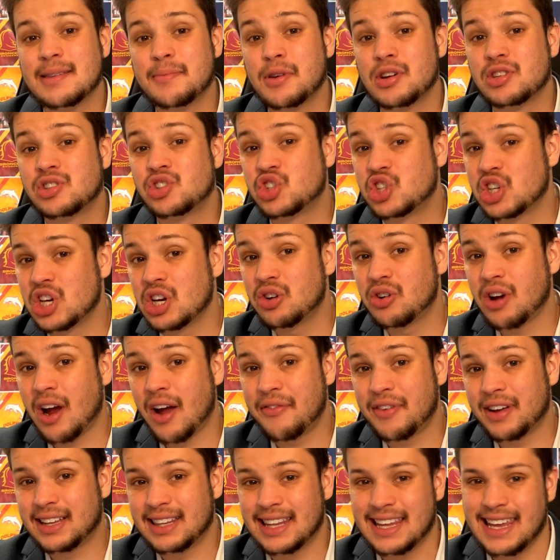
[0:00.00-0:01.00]
most
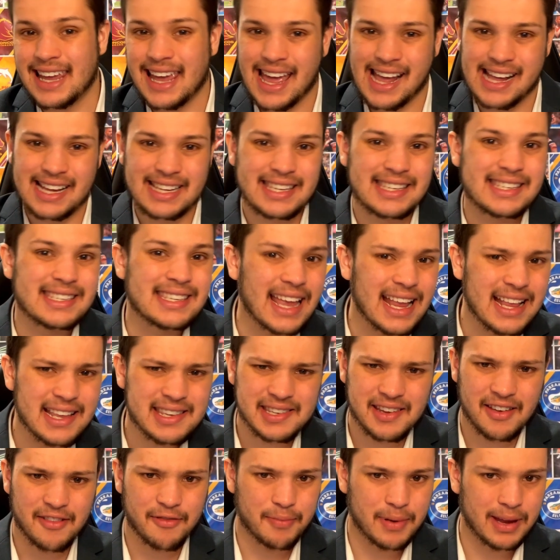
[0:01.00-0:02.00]
geographically
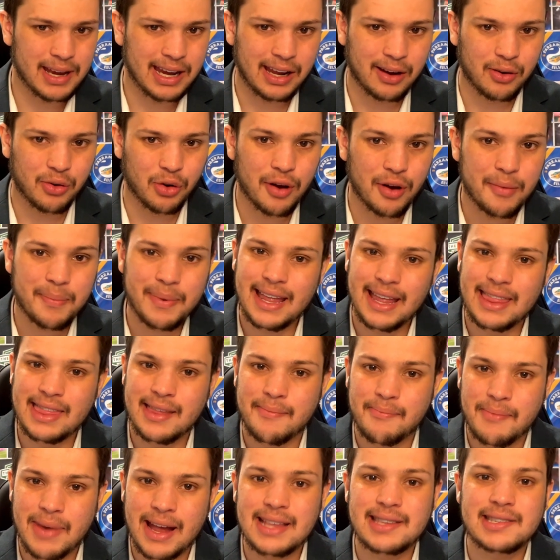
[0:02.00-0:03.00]
extensive bidding group in
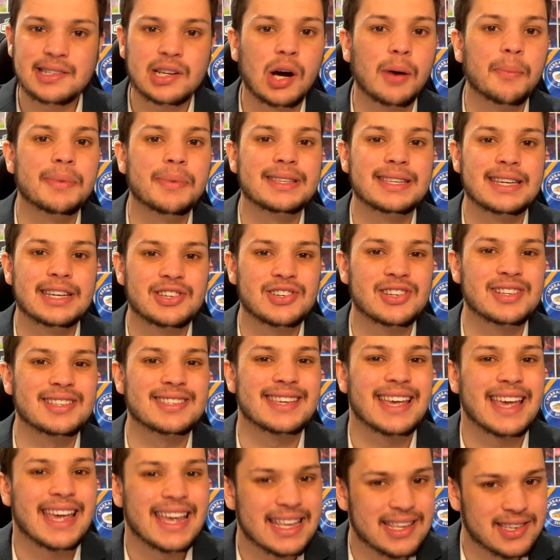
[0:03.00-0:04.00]
the men's
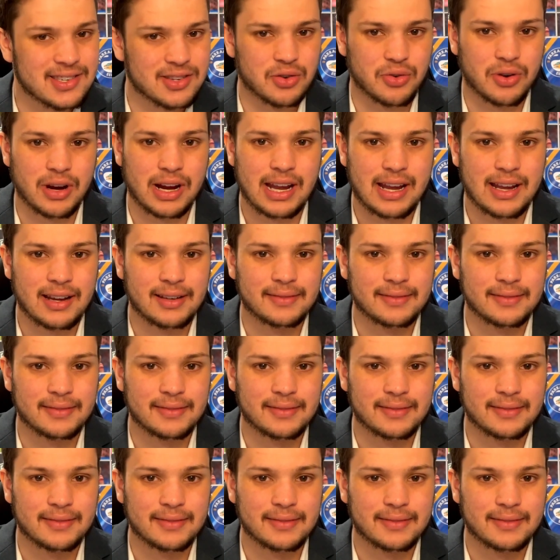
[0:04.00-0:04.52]
competition's history.